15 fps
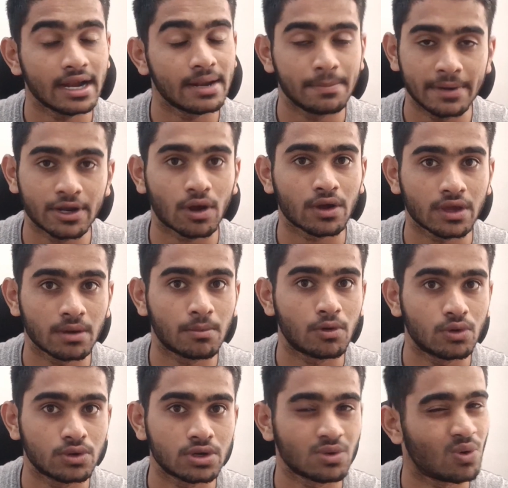I'll be talking
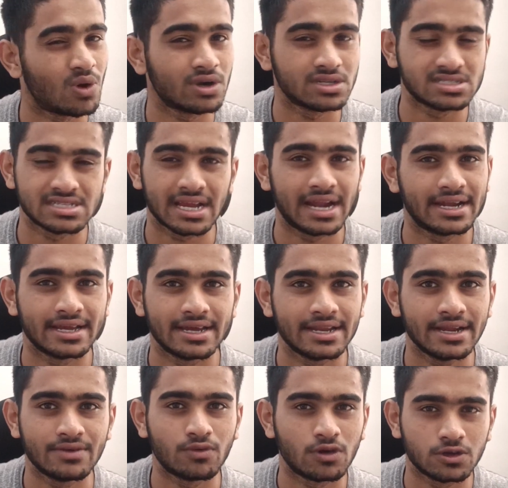about what is the
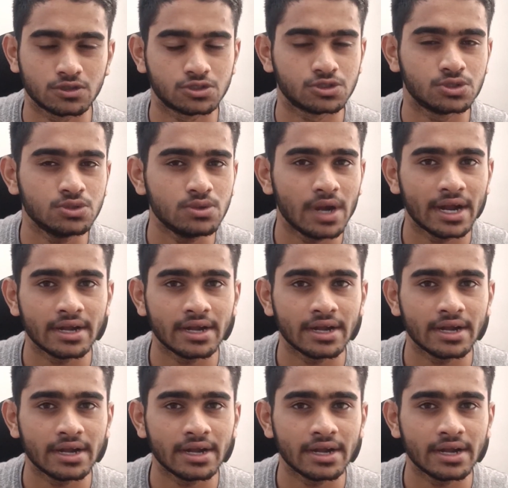category and what you should do.